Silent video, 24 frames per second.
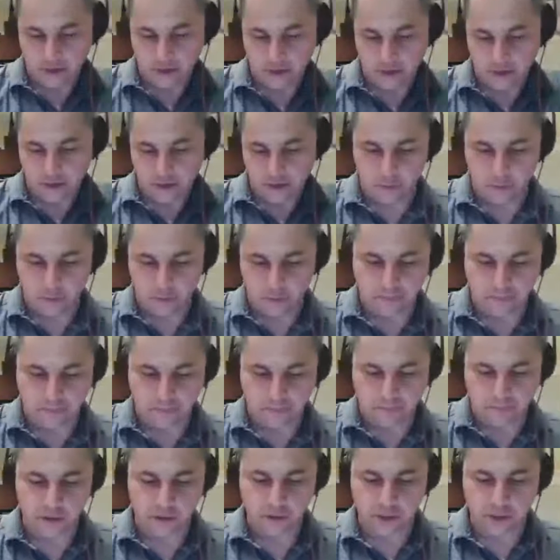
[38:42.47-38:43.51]
and they
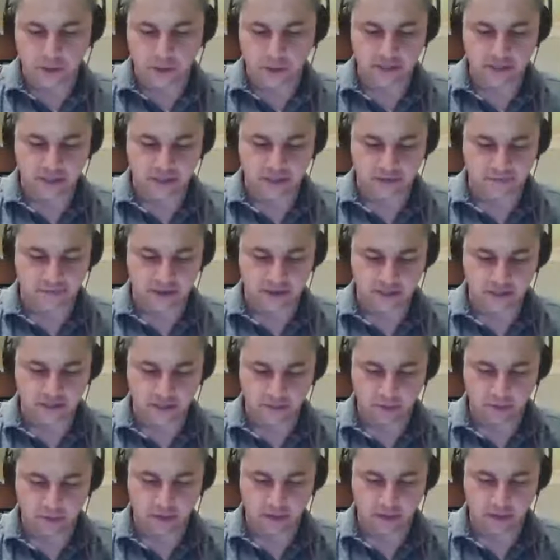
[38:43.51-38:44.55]
weren't burning through cash that
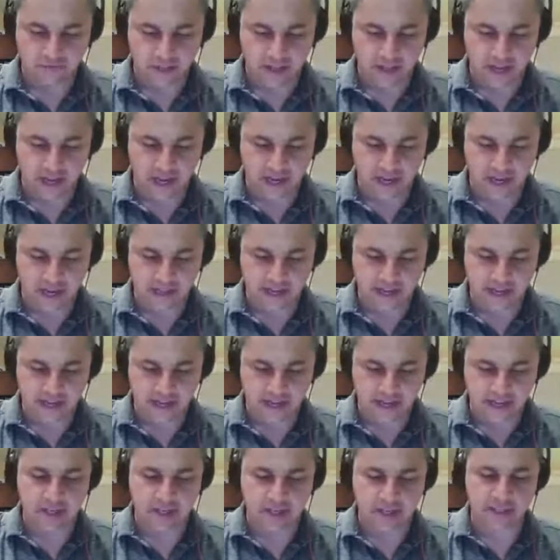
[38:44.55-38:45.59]
fast. I mean, if they had
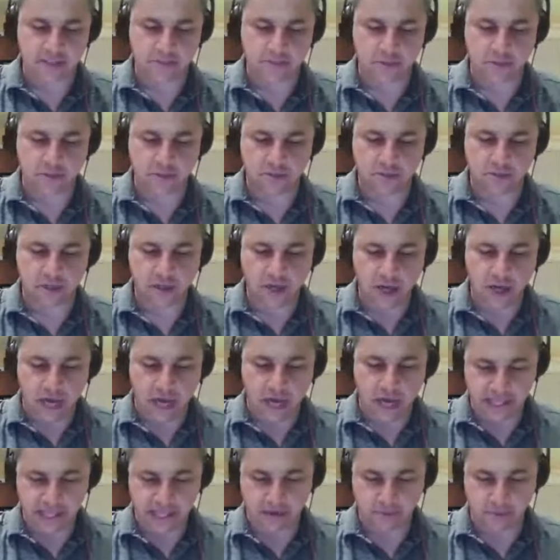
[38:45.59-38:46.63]
that many customers
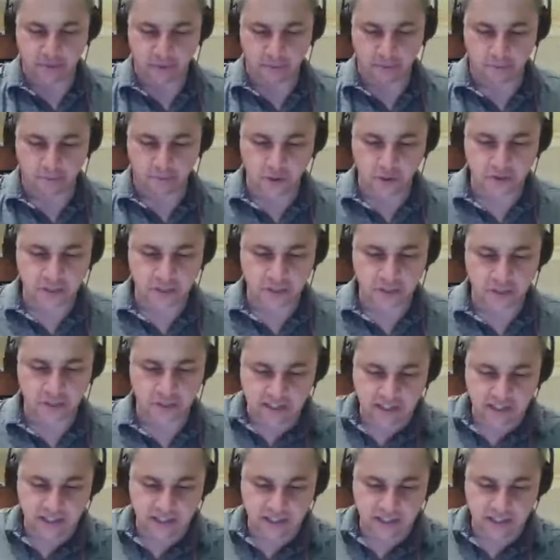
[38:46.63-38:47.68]
and they were losing
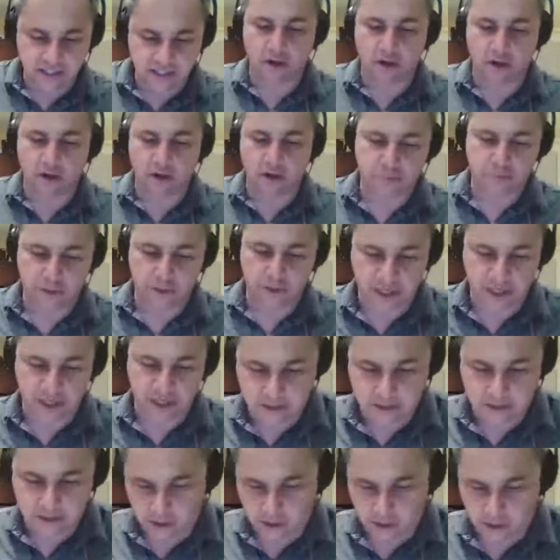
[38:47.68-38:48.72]
$1,600 per
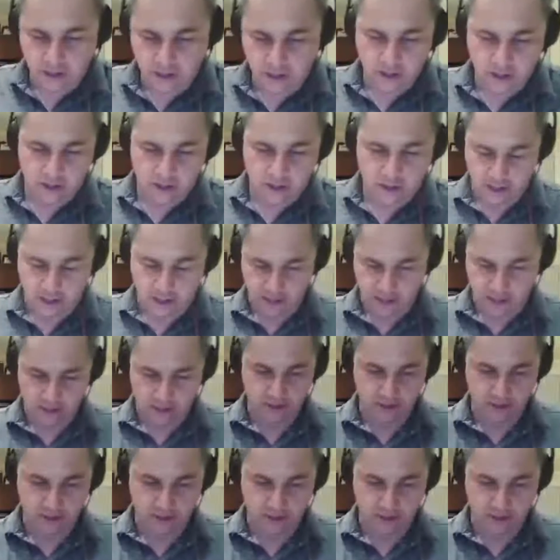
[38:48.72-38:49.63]
customer, and